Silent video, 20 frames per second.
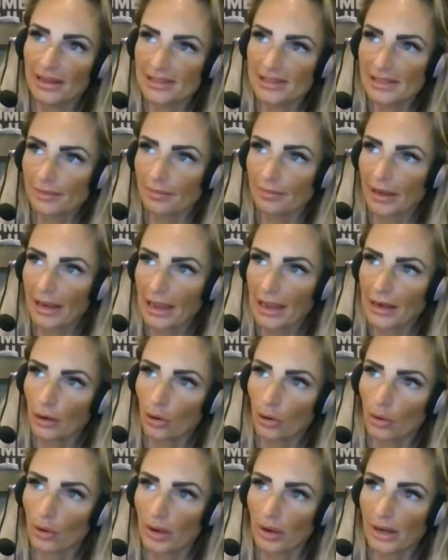in some
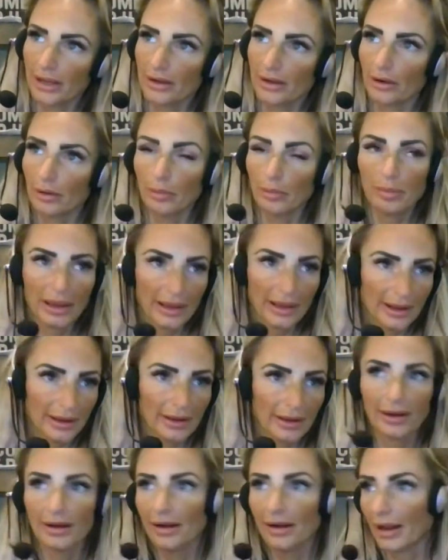category, you know,
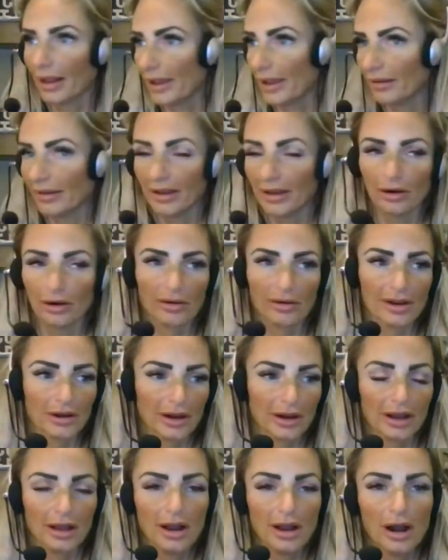Pitta, you know, you're
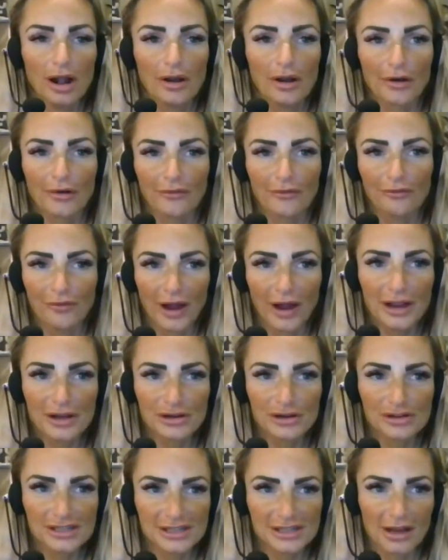going to find
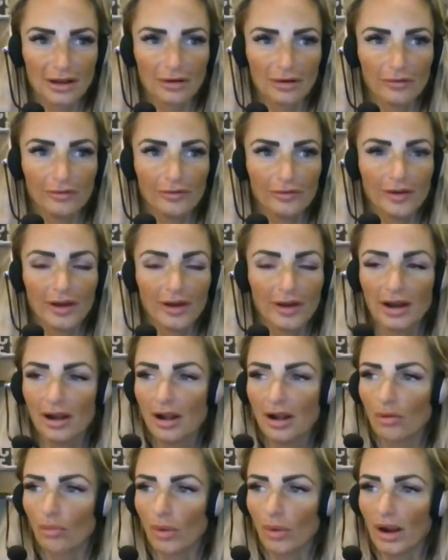yourself,
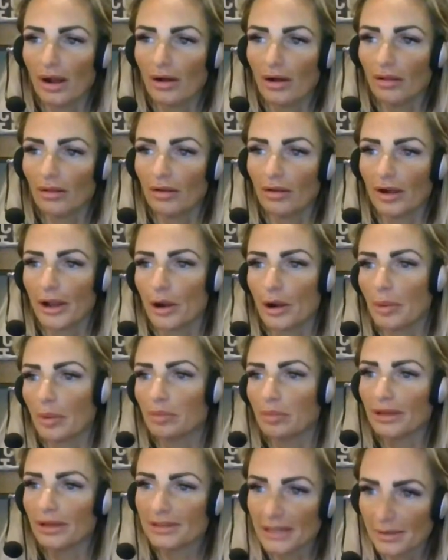well, you know, my
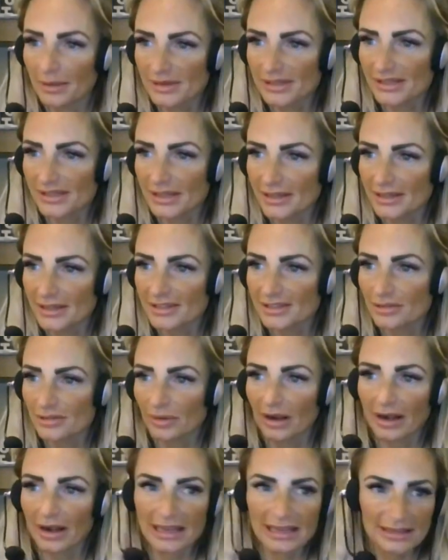blood type's this, so
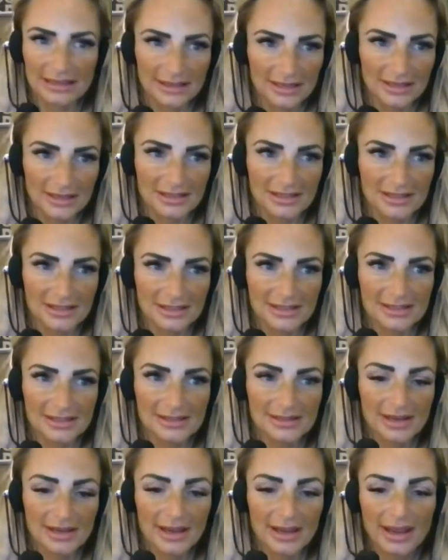I got to eat
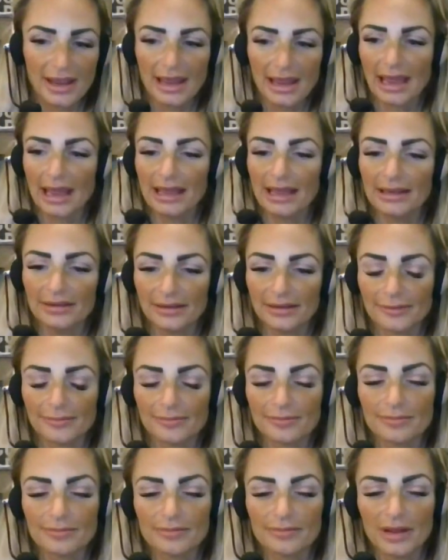this. And
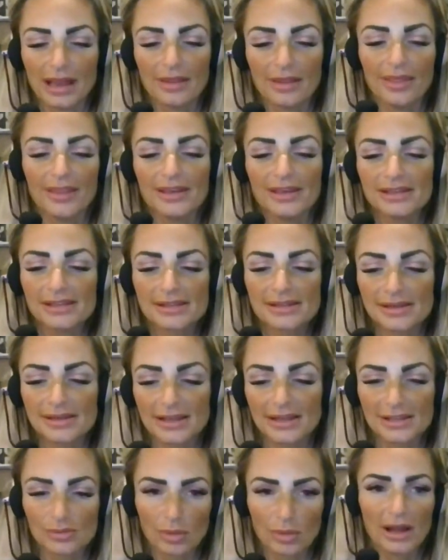this
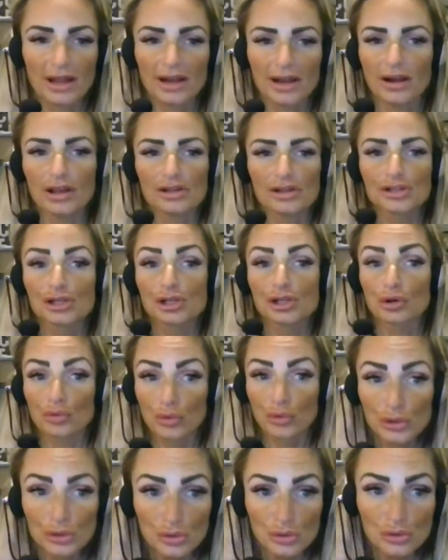is what
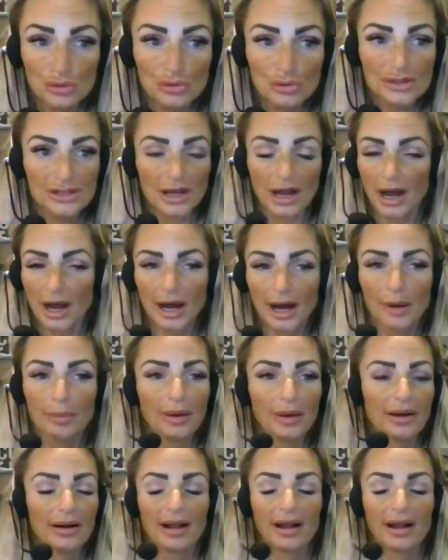screws up